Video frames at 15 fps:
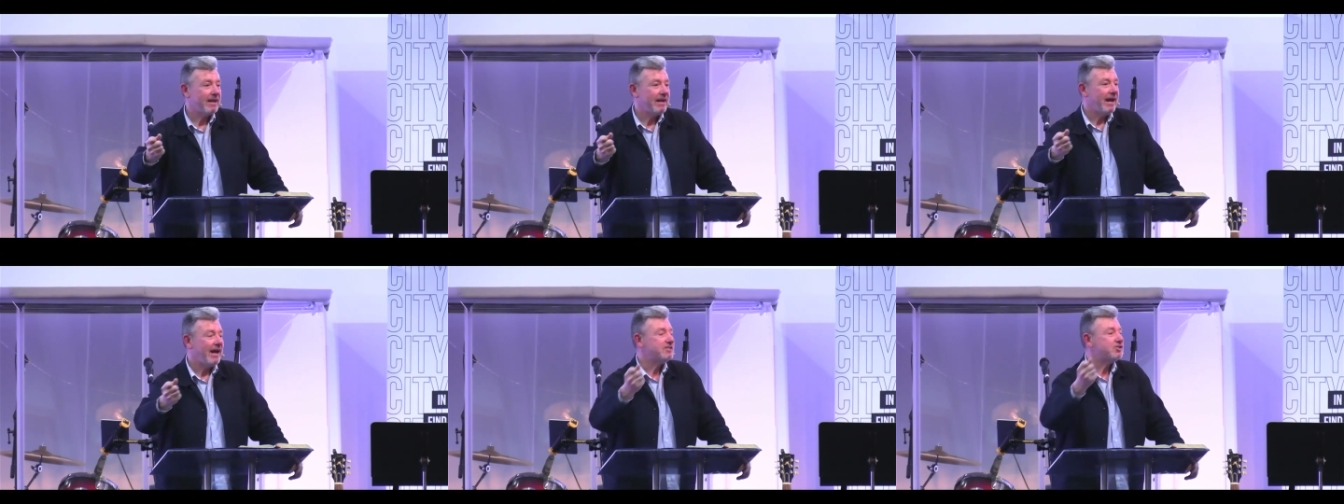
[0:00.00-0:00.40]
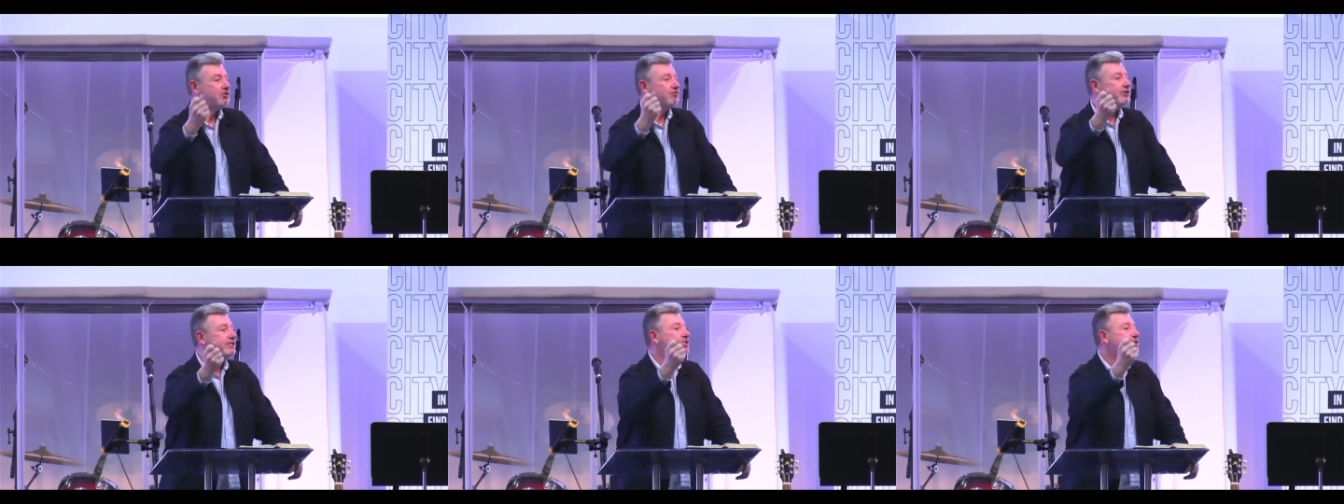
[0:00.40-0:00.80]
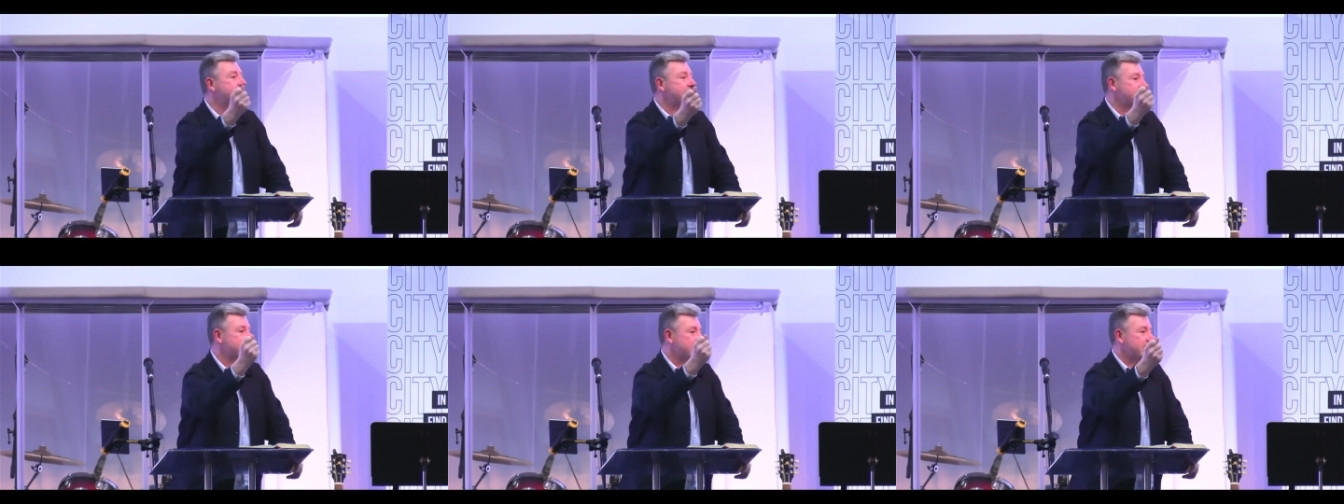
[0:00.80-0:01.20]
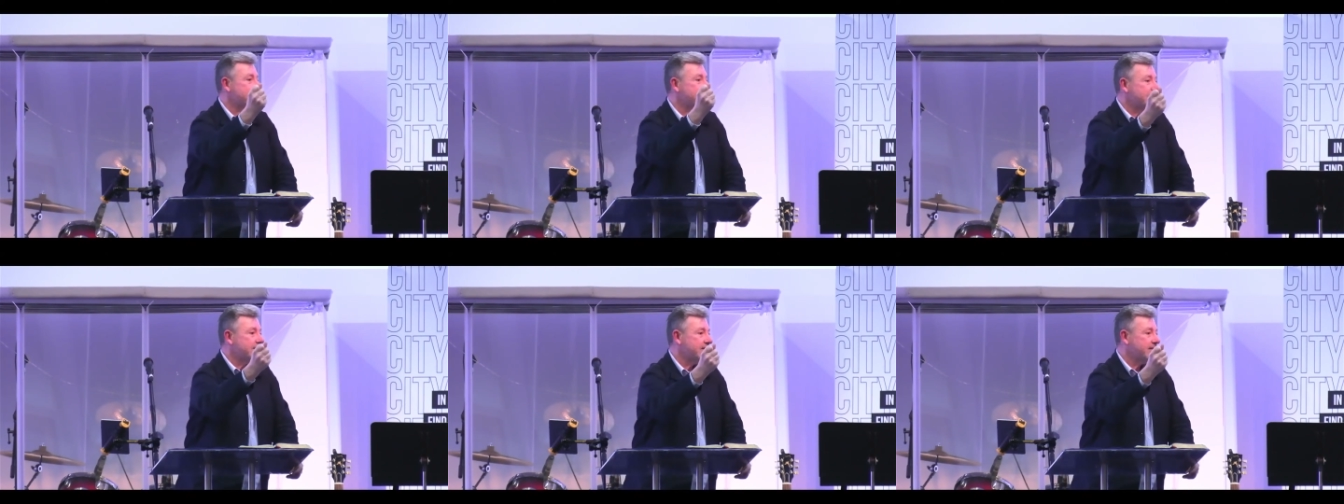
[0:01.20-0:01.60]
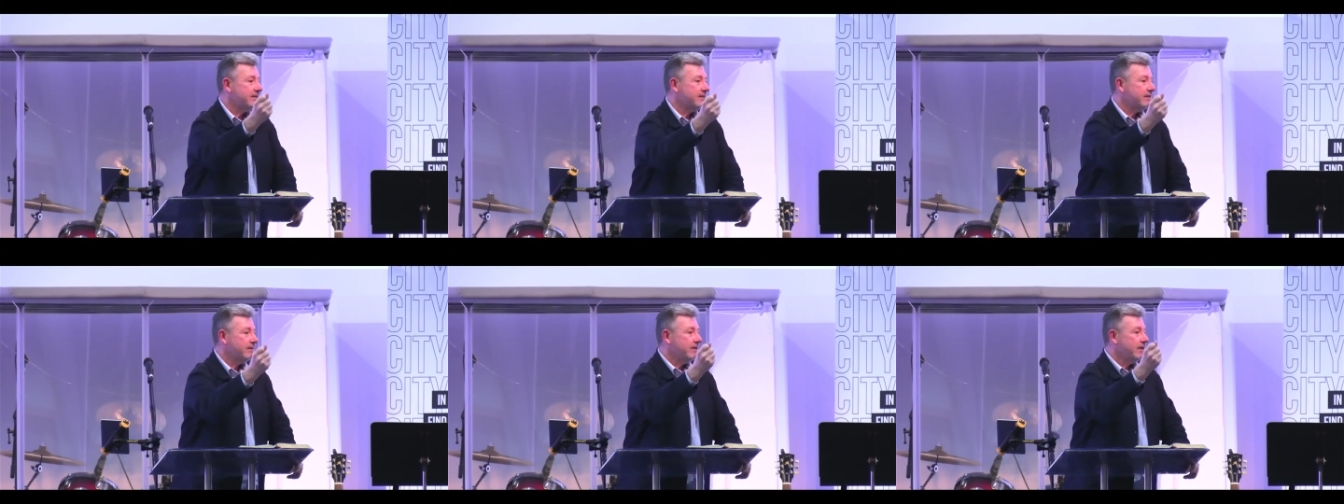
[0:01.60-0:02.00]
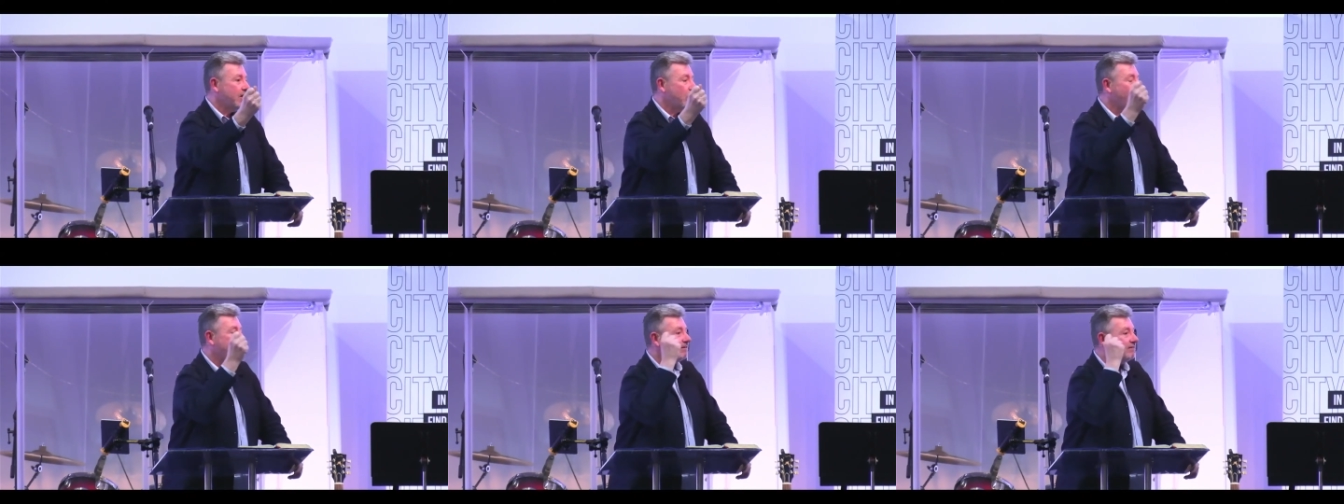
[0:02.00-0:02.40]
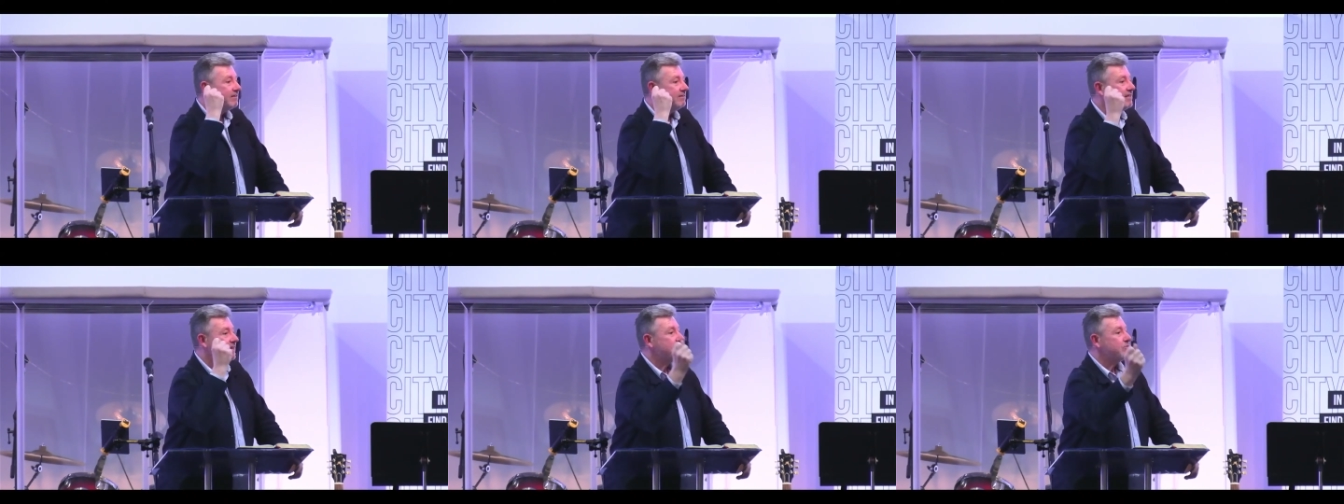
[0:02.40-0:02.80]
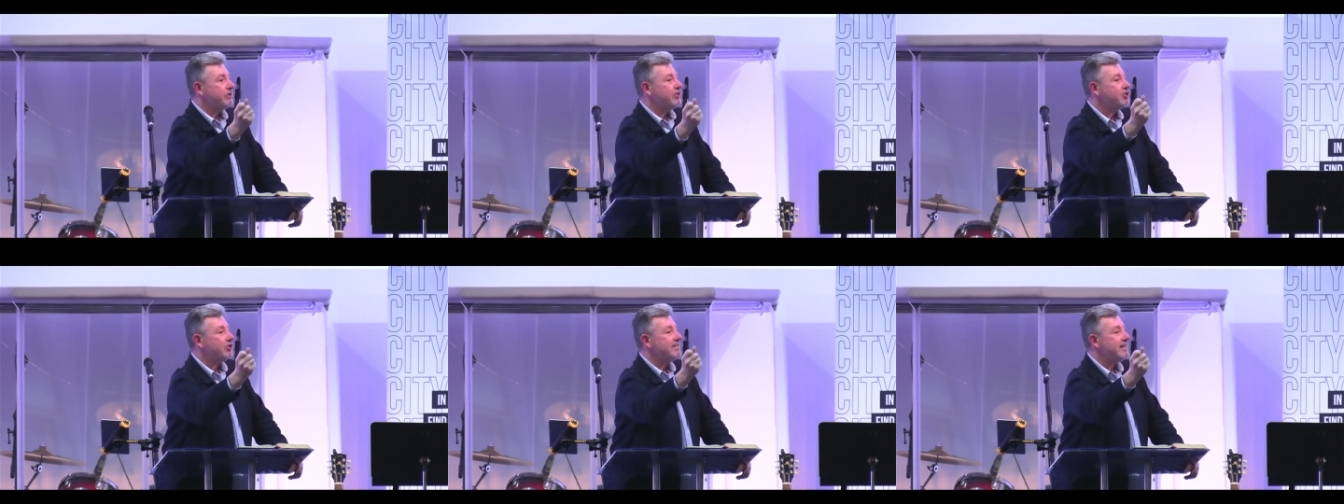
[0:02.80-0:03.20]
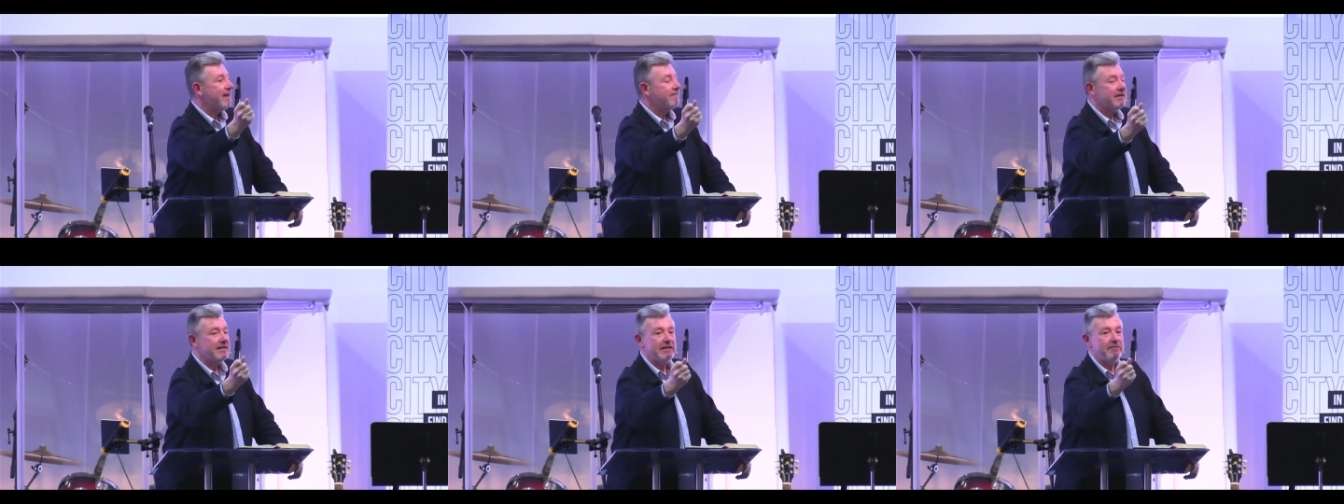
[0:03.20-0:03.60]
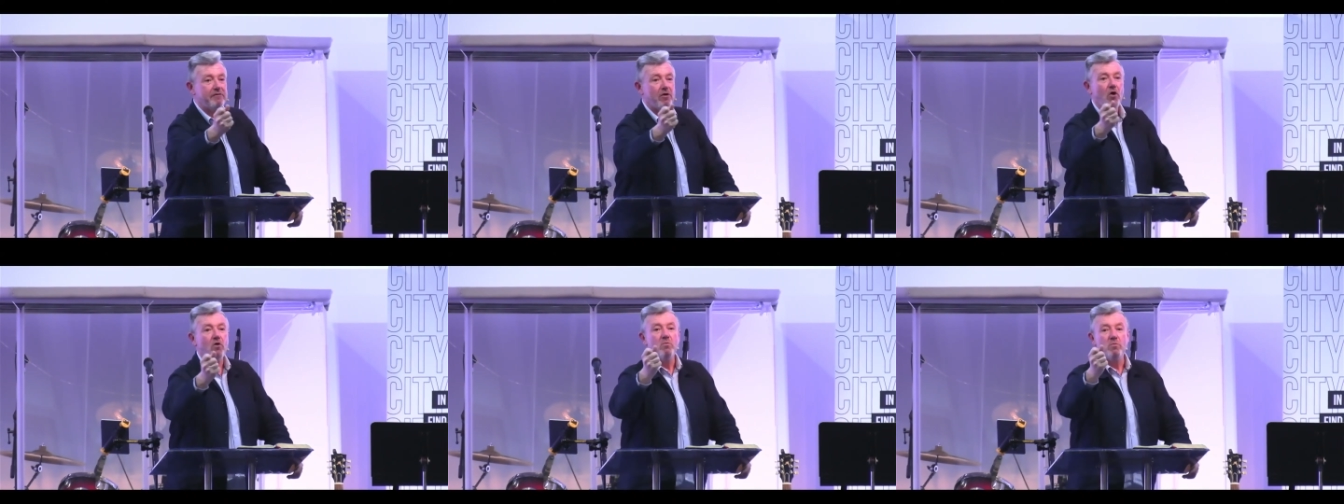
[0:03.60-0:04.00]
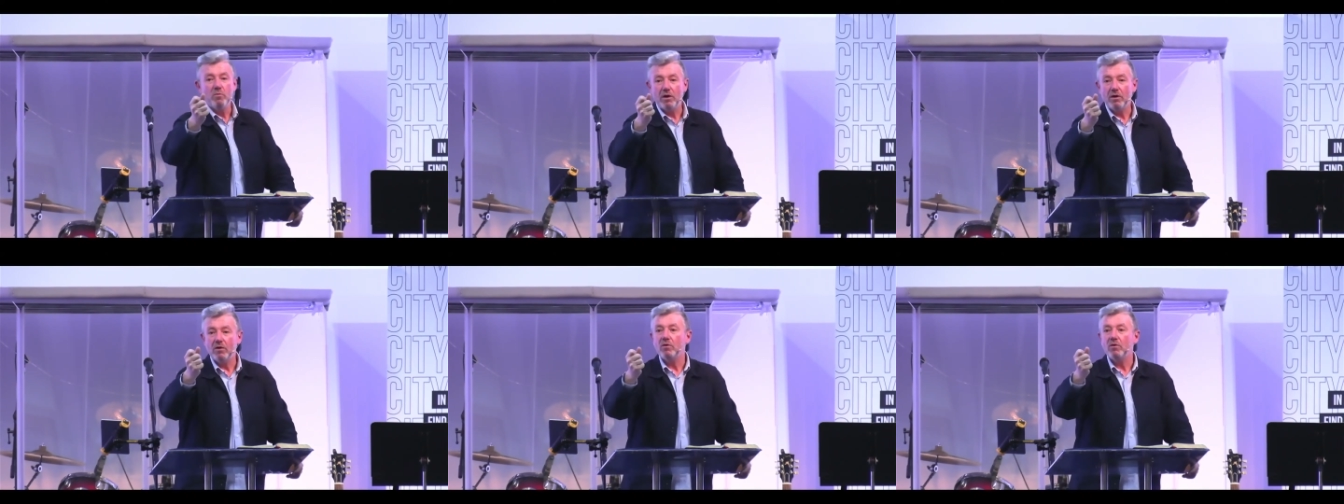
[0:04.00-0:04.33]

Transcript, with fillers: As Christians, one of the things we should never leave home